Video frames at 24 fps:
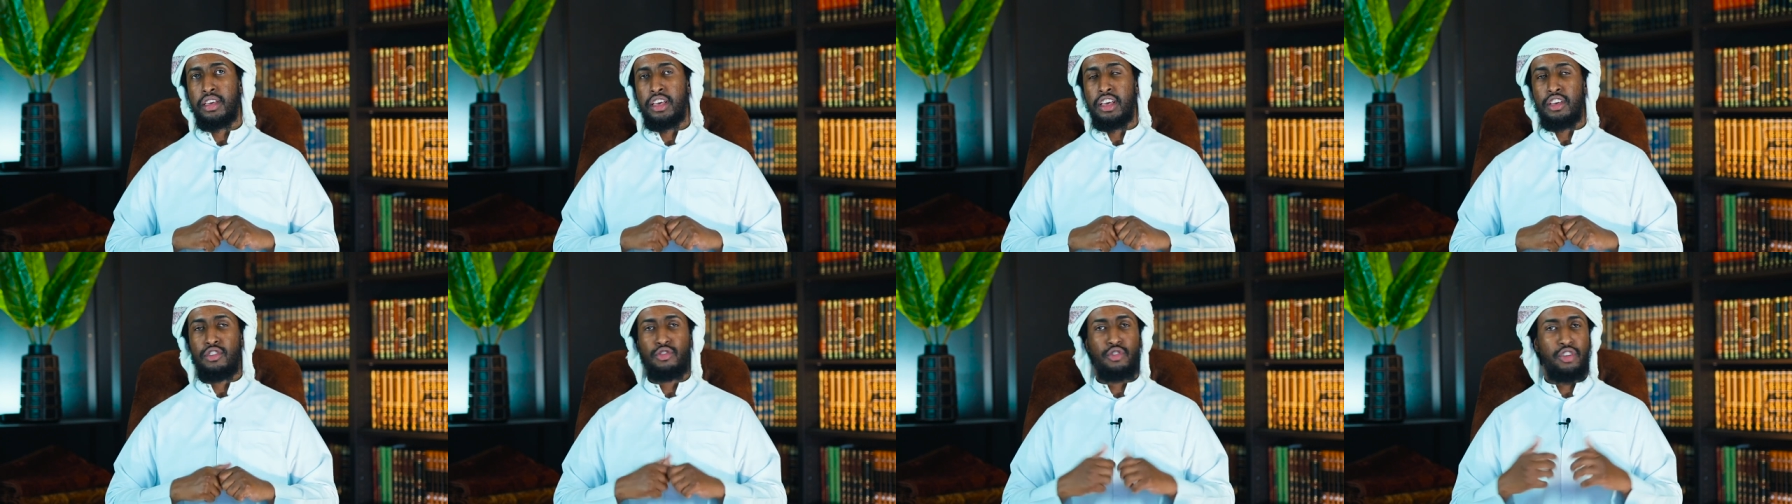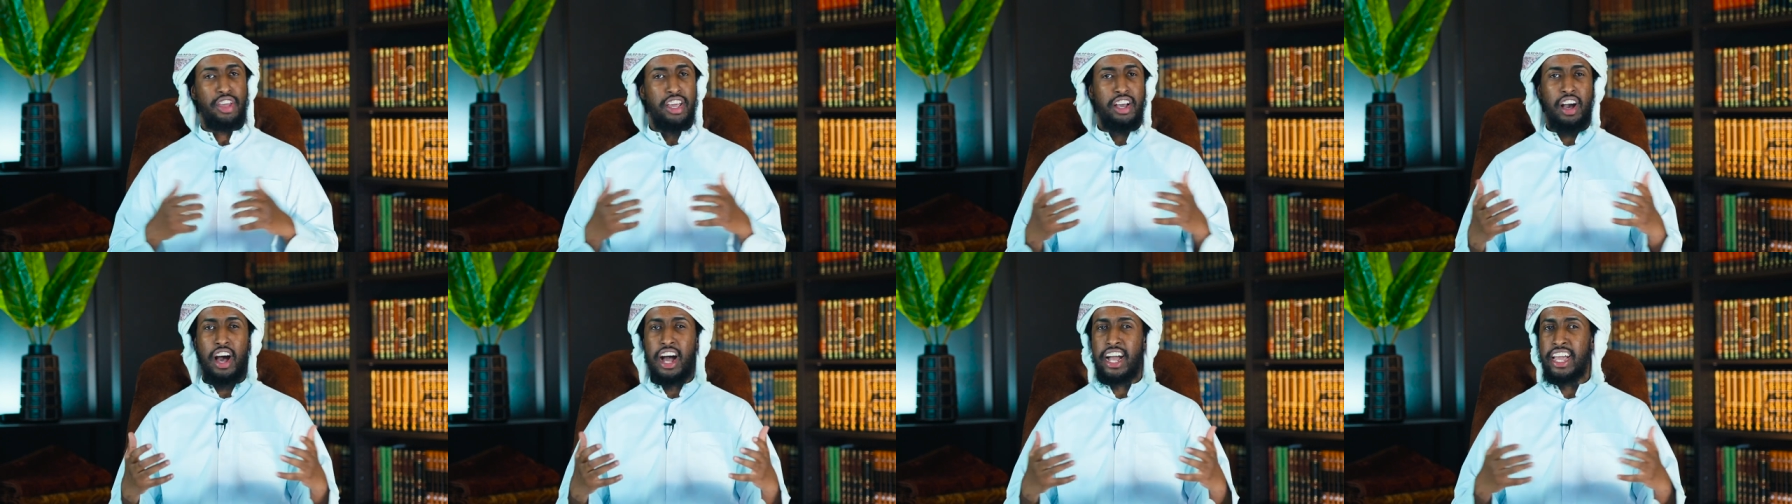So he
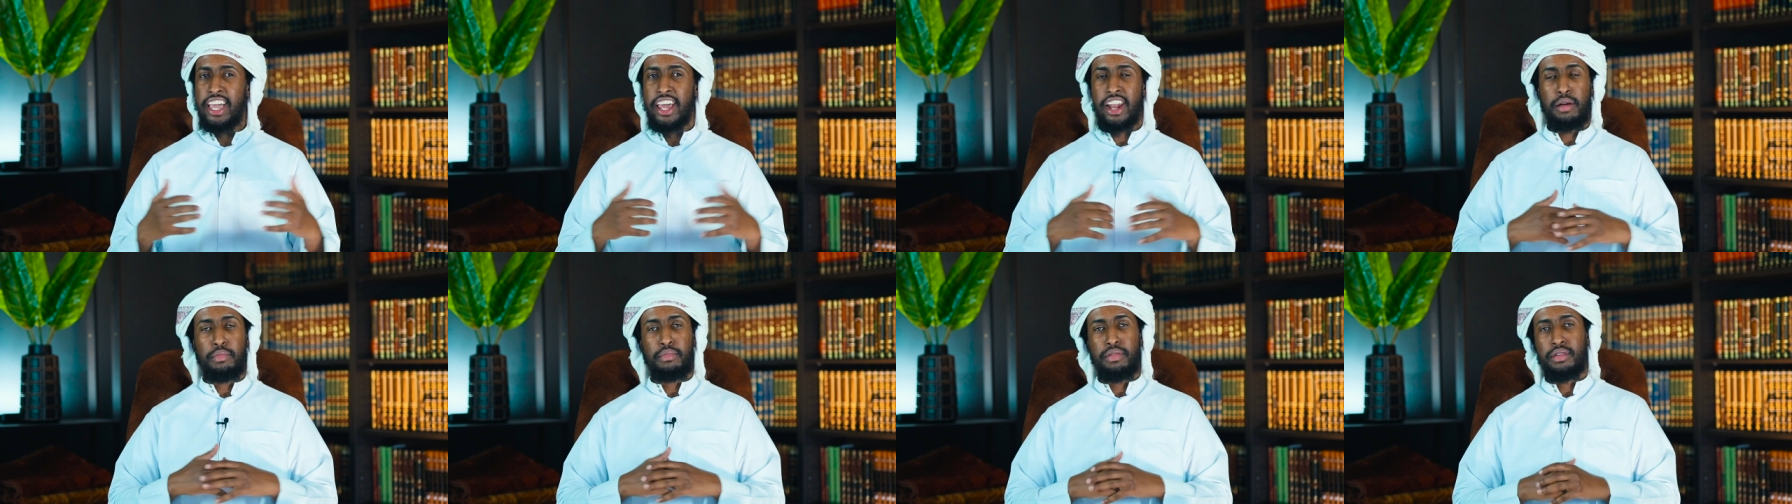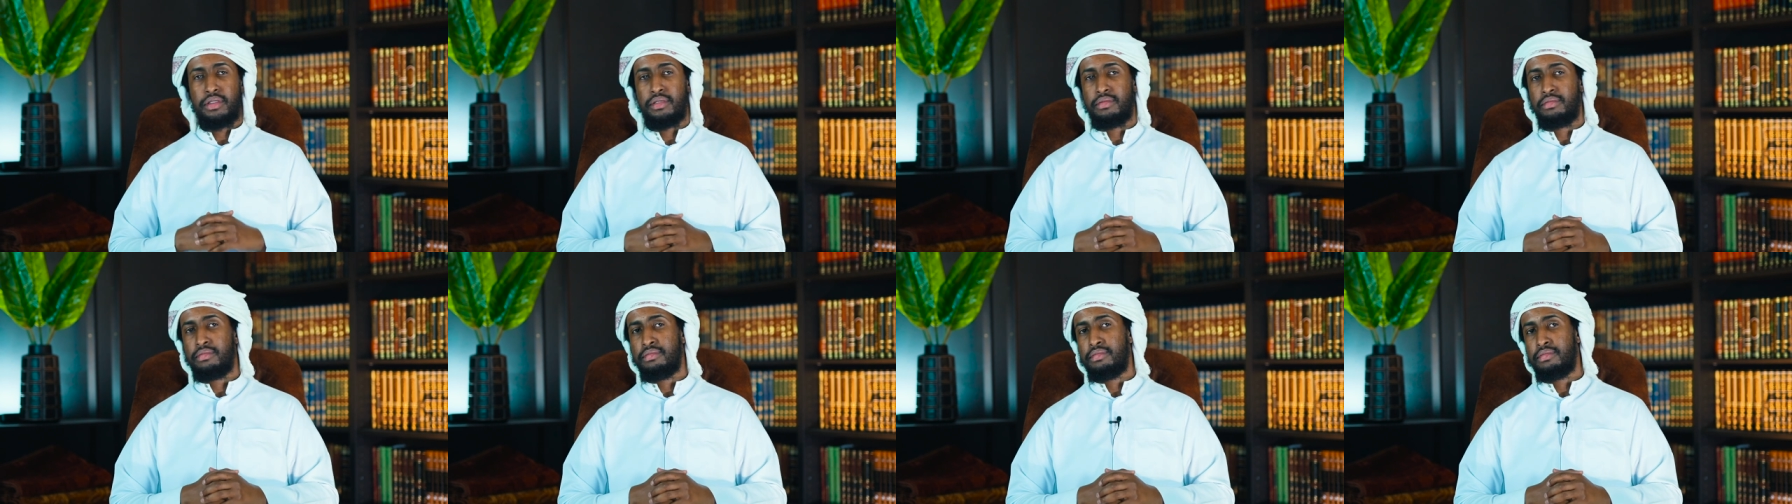can't get
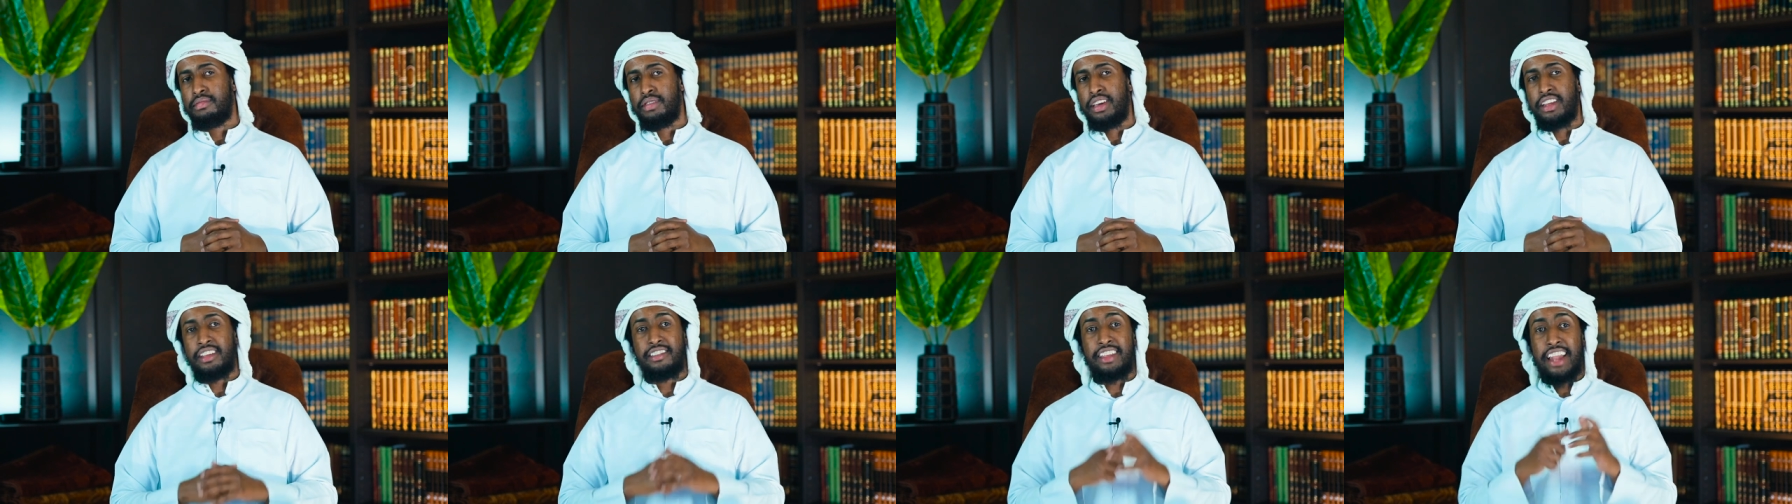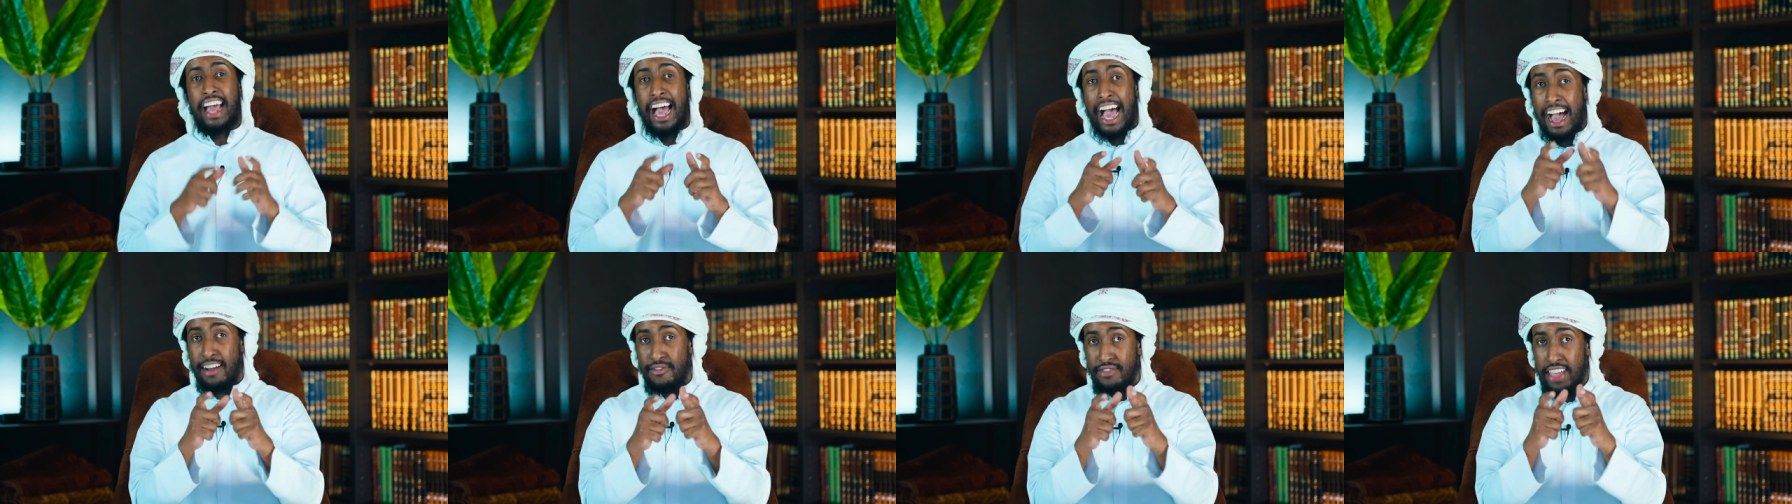up. He doesn't
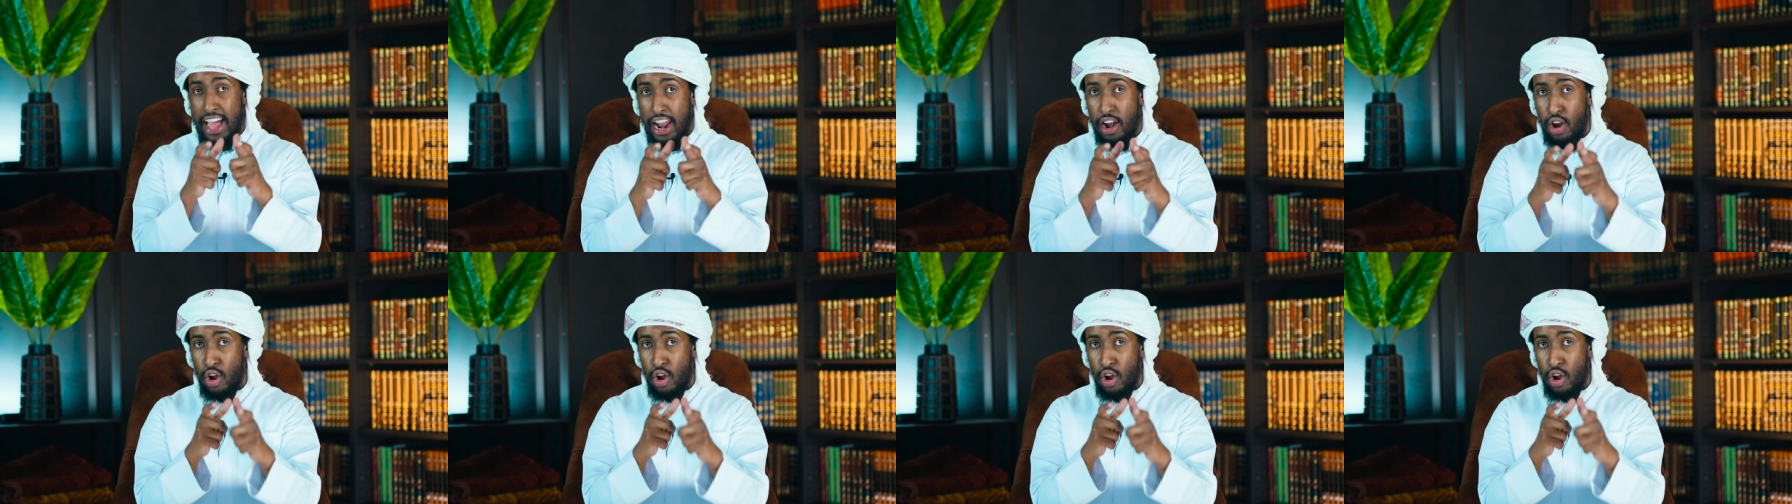have that